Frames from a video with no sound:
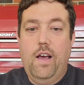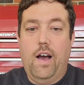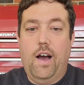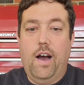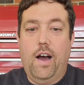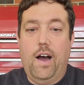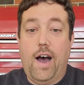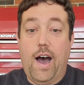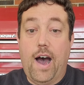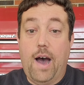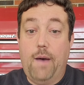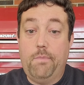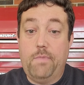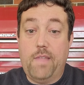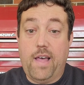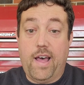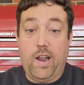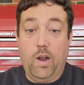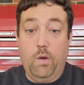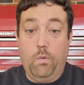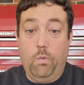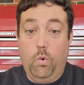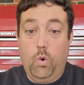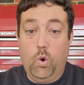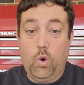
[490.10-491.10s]
Uh, I'm
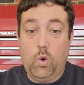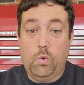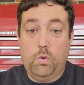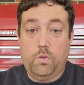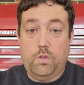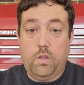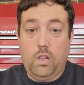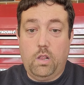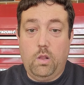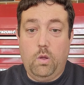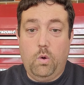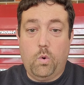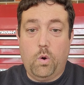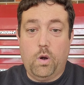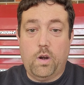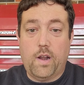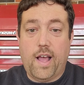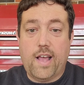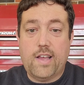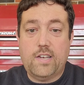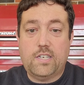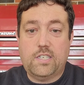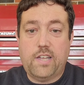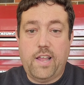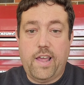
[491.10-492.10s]
not at war with the Lord.
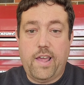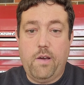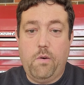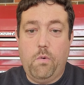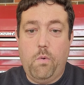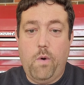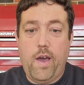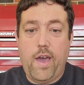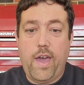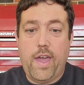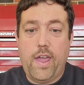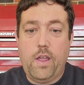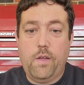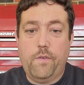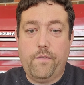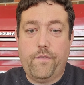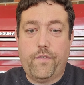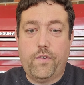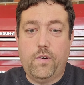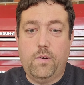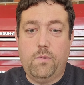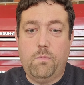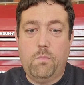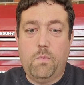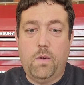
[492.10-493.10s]
I stay away
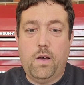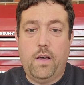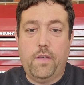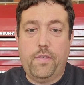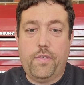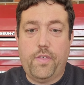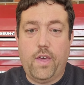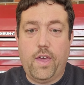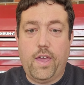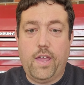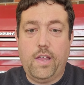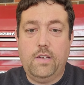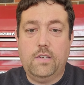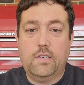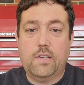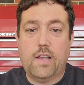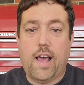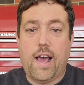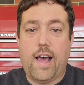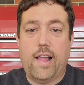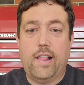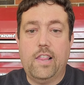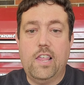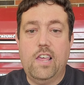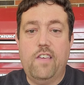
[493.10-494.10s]
from uh, things.
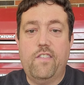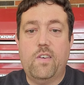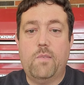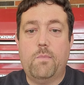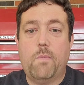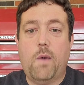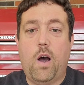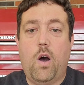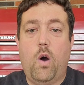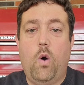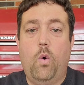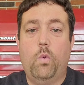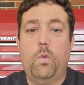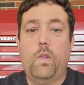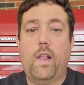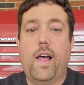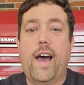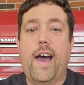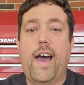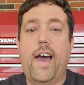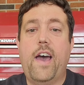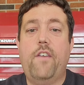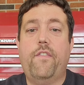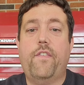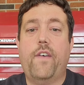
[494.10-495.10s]
I live in my own
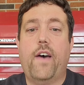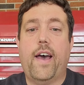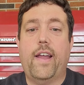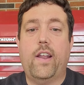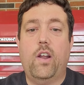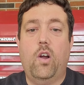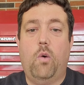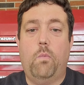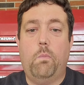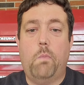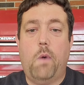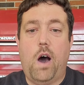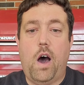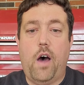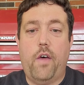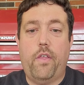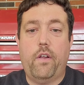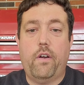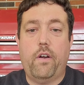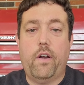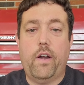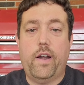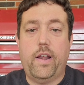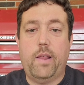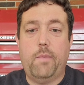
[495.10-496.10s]
life. I don't
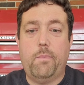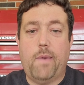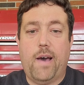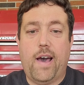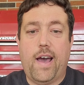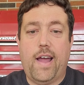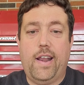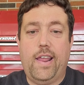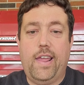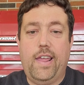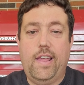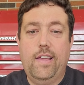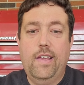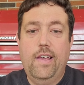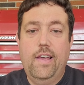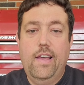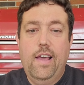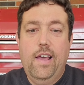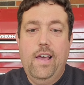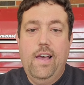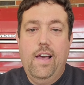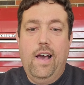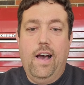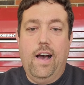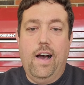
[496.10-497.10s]
bother anybody.
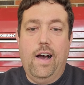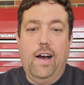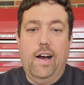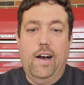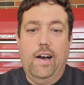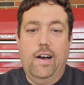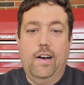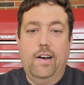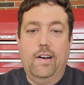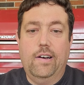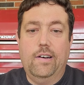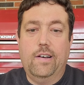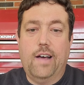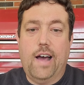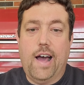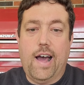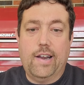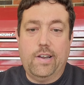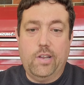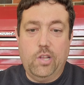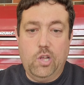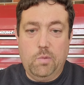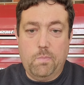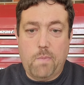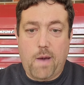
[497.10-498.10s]
Uh,
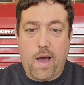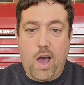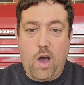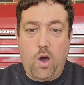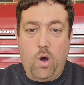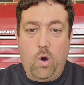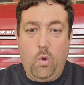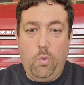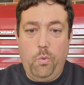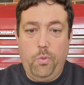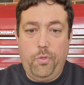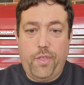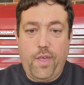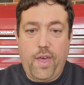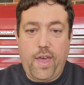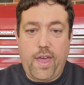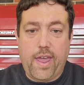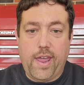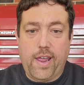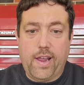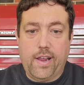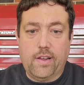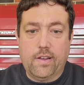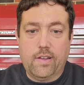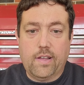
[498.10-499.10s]
I do my own
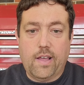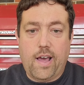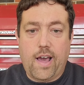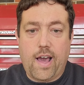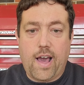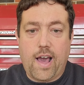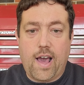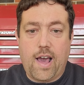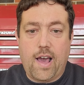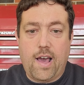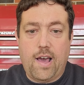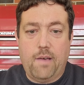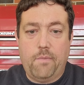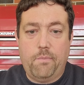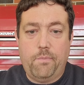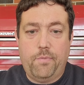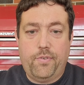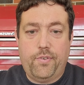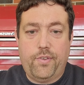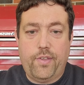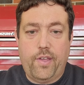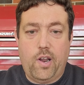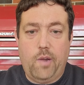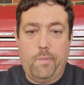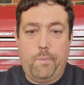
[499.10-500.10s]
thing. I'm
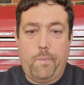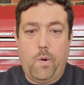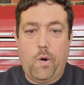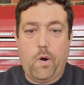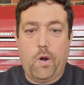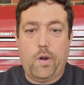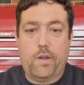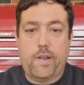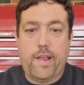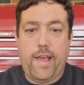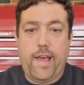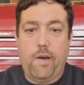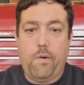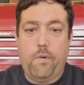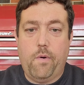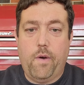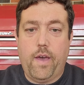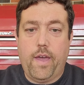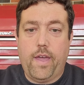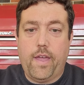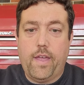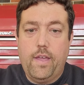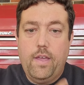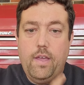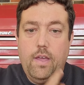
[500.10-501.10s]
set apart that
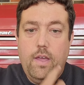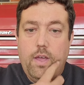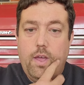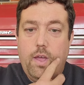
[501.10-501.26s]
way.